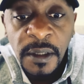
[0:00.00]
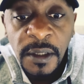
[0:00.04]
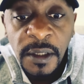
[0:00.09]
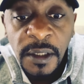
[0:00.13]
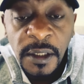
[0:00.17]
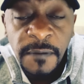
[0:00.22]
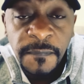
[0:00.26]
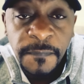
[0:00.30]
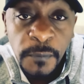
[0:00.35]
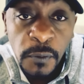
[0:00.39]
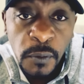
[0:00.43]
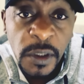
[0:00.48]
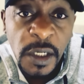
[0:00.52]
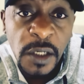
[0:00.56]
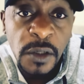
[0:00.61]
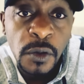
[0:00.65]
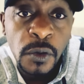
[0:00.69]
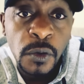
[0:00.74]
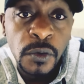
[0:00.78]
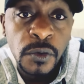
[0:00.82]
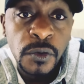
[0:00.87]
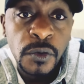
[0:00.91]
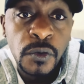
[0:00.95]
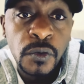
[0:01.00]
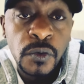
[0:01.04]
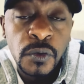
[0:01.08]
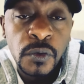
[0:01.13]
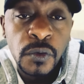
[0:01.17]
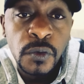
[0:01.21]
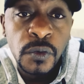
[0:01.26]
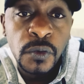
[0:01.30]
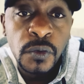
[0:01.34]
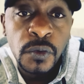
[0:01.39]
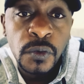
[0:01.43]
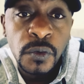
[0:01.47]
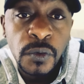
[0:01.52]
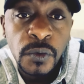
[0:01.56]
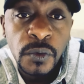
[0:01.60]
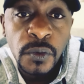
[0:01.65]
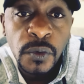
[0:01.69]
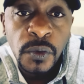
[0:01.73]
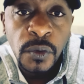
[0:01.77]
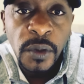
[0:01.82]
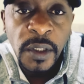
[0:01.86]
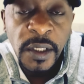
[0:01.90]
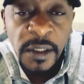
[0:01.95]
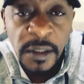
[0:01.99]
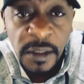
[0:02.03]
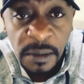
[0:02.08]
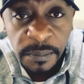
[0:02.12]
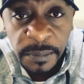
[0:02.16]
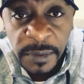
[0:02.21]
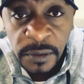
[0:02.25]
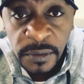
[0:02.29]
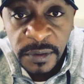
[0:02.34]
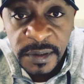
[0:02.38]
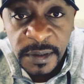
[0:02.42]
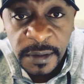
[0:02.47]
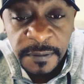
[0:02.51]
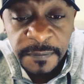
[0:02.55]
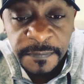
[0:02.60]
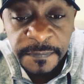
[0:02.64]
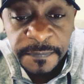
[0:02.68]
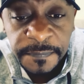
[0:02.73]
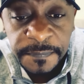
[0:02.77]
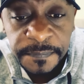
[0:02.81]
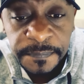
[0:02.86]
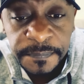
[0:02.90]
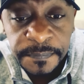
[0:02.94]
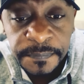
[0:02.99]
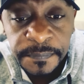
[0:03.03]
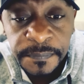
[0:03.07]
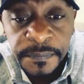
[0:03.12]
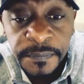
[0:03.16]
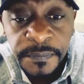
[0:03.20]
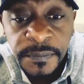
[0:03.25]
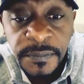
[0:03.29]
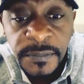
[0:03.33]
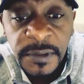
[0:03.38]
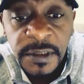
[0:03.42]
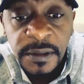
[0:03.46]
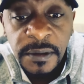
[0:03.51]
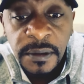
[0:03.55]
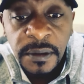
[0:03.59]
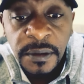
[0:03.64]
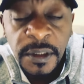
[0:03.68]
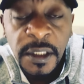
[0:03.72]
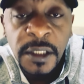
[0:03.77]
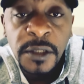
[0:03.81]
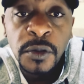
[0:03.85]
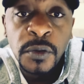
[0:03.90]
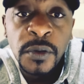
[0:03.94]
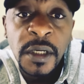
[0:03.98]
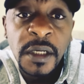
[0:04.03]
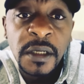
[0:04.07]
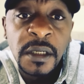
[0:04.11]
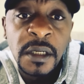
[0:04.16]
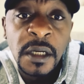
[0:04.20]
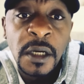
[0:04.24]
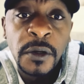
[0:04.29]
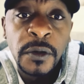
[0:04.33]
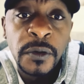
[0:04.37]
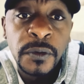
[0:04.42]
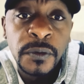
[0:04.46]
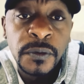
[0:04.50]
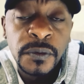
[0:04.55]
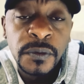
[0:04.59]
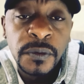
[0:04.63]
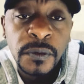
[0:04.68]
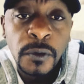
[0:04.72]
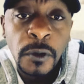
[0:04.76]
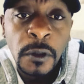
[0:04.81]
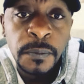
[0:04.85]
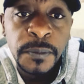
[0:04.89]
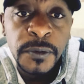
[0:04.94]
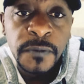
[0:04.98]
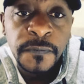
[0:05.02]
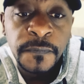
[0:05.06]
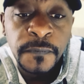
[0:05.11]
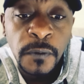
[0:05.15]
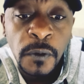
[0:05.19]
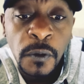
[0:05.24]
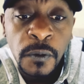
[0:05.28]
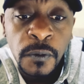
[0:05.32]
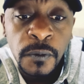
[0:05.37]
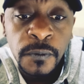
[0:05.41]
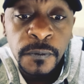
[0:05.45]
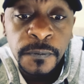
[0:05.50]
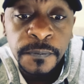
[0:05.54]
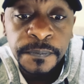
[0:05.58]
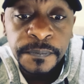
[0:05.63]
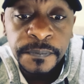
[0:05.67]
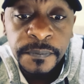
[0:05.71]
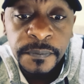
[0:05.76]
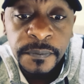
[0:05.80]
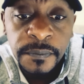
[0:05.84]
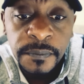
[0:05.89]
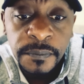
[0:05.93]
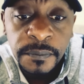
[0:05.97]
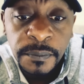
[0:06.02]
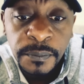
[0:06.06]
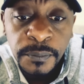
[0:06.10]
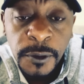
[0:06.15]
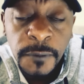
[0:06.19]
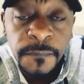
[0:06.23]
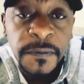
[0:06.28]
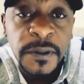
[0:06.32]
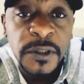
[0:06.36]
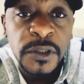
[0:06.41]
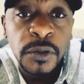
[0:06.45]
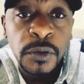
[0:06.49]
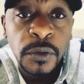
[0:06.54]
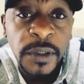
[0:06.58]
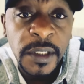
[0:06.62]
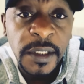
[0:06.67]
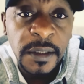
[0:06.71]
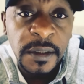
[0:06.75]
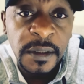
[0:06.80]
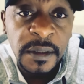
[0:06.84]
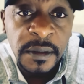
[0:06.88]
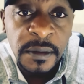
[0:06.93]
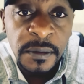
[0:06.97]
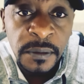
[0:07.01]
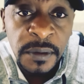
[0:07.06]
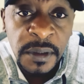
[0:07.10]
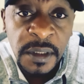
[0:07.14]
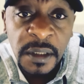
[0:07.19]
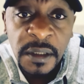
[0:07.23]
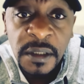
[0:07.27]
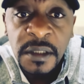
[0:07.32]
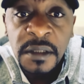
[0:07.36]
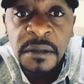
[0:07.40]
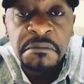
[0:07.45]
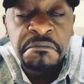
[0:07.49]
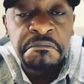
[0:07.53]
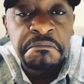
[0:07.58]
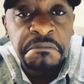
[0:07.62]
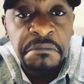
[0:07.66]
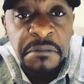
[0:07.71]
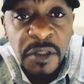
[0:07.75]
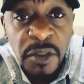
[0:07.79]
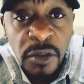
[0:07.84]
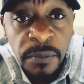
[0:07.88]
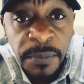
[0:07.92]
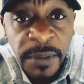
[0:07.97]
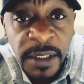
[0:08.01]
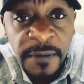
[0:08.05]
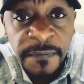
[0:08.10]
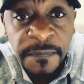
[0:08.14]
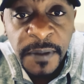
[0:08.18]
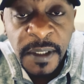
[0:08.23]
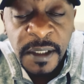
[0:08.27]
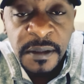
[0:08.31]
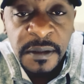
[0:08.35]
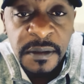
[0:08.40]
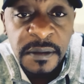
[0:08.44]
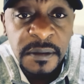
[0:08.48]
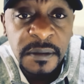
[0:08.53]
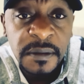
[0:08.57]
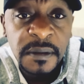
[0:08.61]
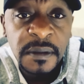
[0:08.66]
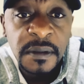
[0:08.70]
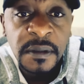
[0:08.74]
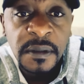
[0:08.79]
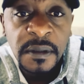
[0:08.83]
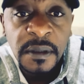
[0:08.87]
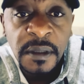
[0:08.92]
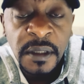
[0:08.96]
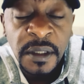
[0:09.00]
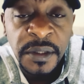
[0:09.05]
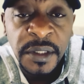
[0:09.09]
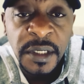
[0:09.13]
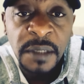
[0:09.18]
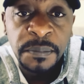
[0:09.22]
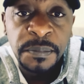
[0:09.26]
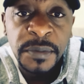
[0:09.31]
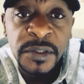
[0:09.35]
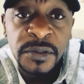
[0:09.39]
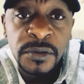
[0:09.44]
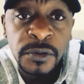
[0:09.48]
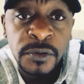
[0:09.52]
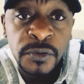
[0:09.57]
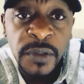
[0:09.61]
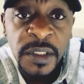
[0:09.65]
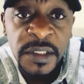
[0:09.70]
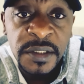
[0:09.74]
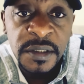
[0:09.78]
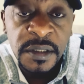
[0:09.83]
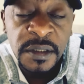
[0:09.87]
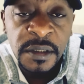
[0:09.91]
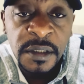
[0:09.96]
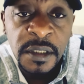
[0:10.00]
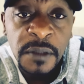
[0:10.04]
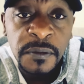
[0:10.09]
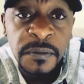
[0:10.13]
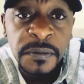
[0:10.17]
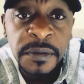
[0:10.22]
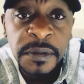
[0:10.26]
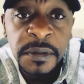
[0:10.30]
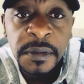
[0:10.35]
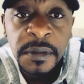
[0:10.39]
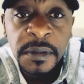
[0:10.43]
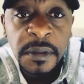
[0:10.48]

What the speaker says: If you cannot do healing by yourself, then you can now opt for professional healing, okay? You may find a therapist you trust in town.